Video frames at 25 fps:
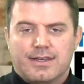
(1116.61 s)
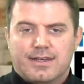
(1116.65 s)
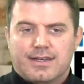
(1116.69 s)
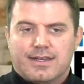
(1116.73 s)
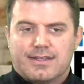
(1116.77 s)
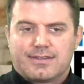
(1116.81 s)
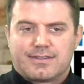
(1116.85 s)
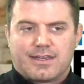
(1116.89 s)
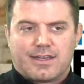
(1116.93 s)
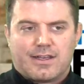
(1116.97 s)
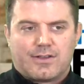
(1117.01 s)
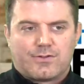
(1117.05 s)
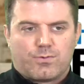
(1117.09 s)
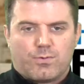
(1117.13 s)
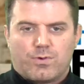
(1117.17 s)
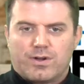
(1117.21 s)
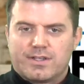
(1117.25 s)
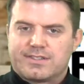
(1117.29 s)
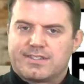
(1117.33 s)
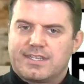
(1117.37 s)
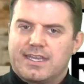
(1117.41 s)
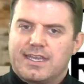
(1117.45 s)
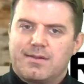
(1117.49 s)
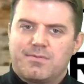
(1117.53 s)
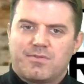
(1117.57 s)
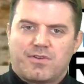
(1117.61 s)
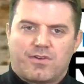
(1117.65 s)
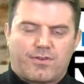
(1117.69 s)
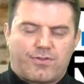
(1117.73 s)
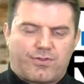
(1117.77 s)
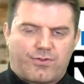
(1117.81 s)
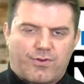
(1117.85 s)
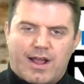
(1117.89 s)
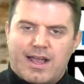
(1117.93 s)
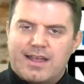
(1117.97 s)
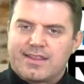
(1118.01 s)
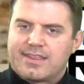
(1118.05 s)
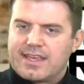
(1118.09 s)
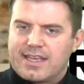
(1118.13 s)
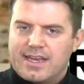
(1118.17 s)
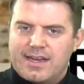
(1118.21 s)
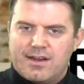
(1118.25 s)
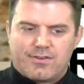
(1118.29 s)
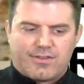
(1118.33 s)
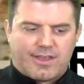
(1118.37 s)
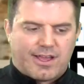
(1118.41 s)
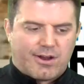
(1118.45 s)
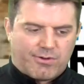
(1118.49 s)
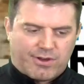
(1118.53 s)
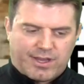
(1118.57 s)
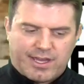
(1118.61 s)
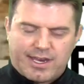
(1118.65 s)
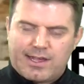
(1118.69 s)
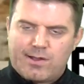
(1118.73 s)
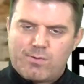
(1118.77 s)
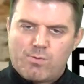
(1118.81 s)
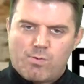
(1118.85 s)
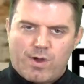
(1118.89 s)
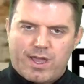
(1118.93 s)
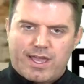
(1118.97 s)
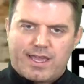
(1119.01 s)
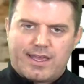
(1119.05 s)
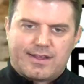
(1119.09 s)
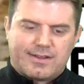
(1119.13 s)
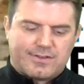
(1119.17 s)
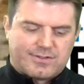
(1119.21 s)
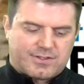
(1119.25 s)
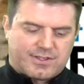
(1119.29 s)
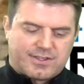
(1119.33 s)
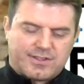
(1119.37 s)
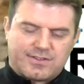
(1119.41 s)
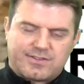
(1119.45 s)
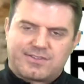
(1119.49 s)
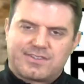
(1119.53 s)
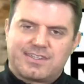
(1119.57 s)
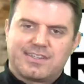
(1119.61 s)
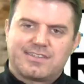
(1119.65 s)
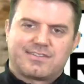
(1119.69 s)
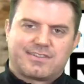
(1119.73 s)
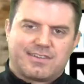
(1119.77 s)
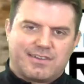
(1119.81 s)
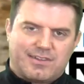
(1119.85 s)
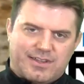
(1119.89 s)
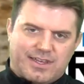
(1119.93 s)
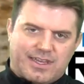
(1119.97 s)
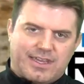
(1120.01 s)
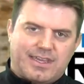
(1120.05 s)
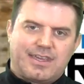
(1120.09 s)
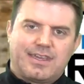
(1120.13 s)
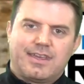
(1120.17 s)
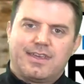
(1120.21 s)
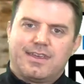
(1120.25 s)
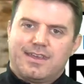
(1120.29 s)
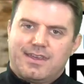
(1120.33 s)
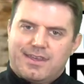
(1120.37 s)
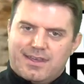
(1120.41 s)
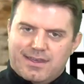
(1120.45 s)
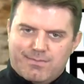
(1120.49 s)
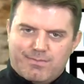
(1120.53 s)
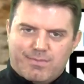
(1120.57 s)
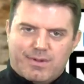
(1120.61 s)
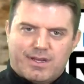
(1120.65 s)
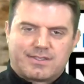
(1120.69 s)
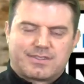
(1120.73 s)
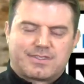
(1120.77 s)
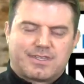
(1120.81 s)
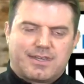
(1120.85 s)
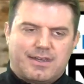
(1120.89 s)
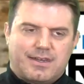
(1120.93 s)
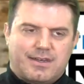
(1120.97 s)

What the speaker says: I tell you, as one team throughout the year, they were getting wins consistently, but